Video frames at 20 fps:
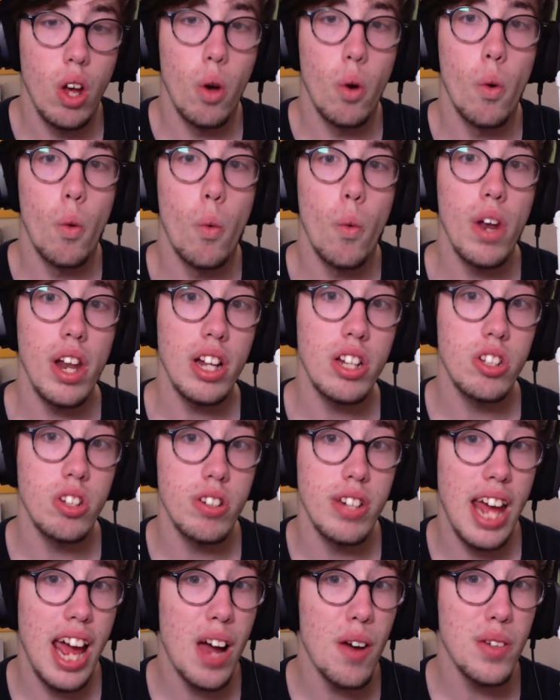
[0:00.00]
What I'll do
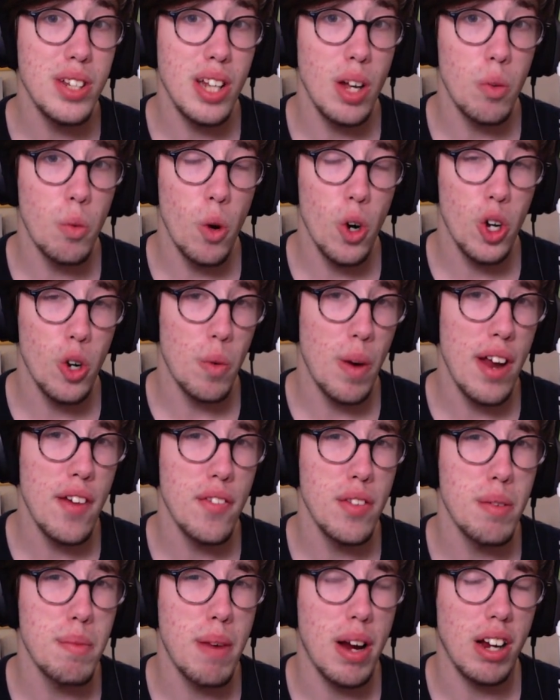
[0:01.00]
now is I'll walk away
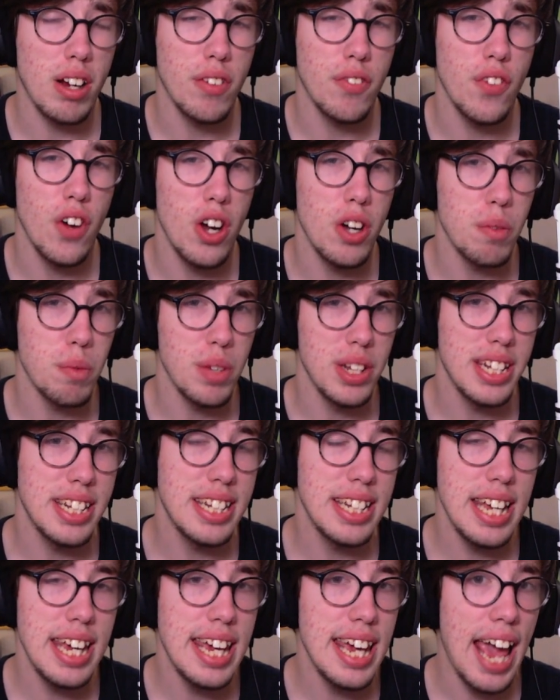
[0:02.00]
from the microphone and we'll
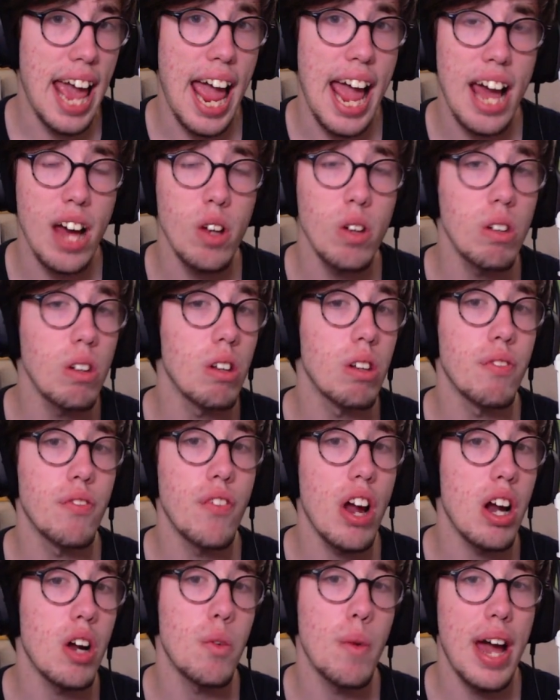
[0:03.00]
see how
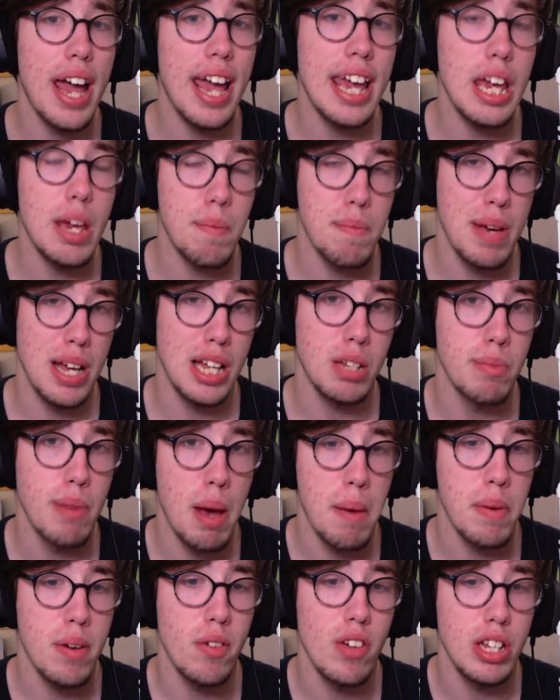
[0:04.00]
far away it picks me
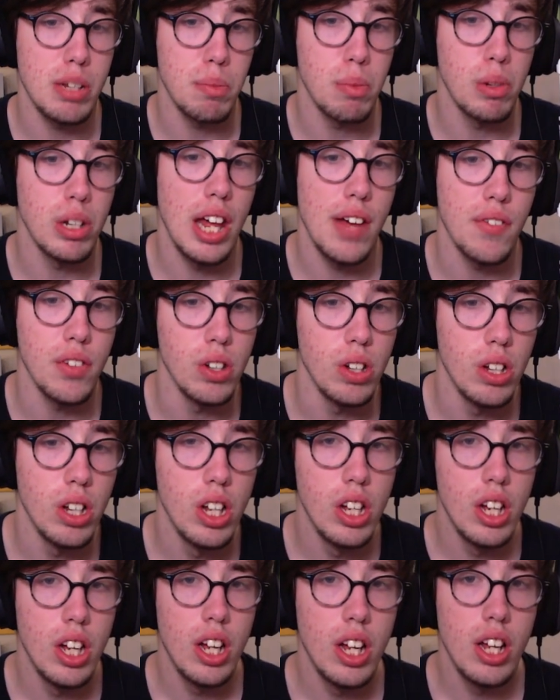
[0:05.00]
up at a reasonable level.
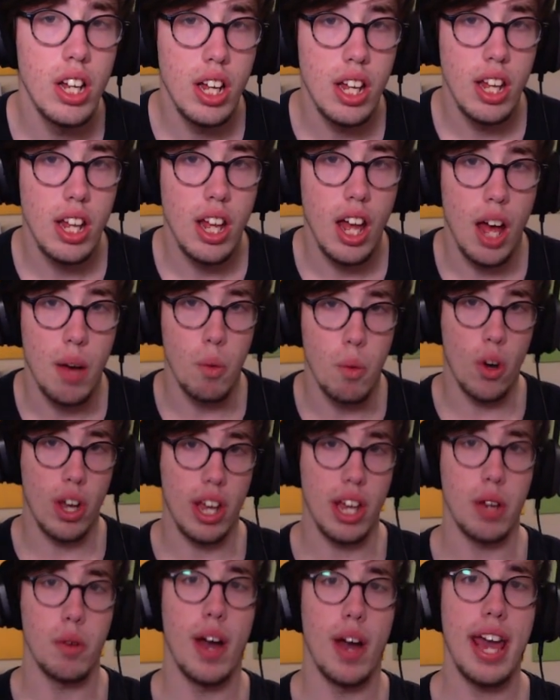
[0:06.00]
I'm
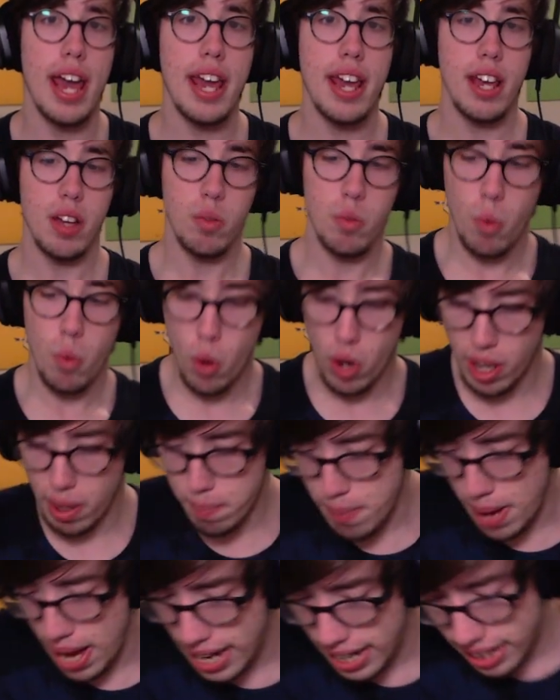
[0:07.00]
walking away, walking
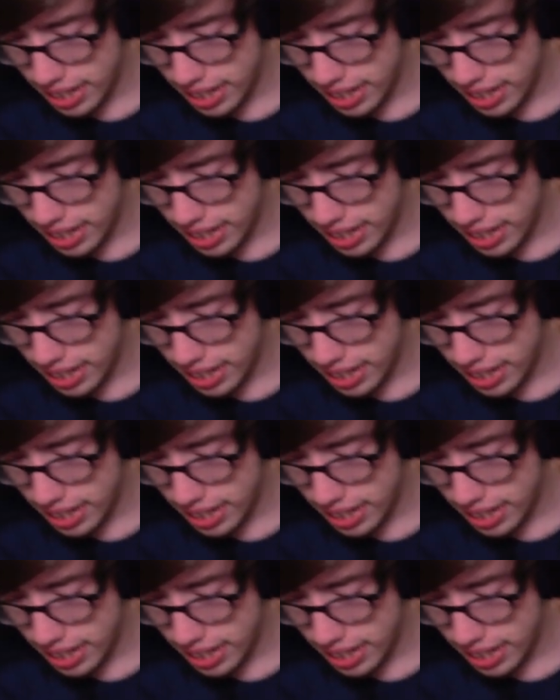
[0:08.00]
back,